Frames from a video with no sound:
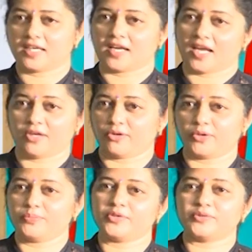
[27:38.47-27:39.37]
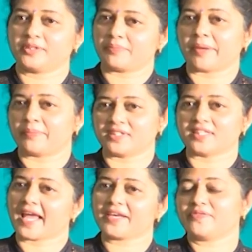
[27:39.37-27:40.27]
I hope you remember
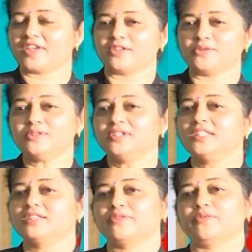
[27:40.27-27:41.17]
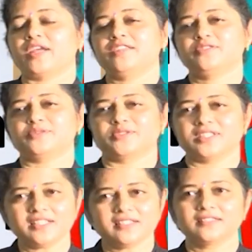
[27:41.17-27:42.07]
that when you went through
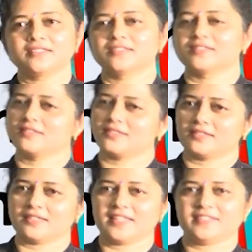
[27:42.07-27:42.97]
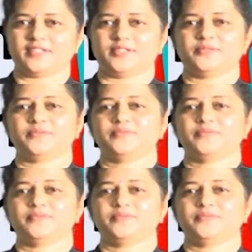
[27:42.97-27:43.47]
the lesson.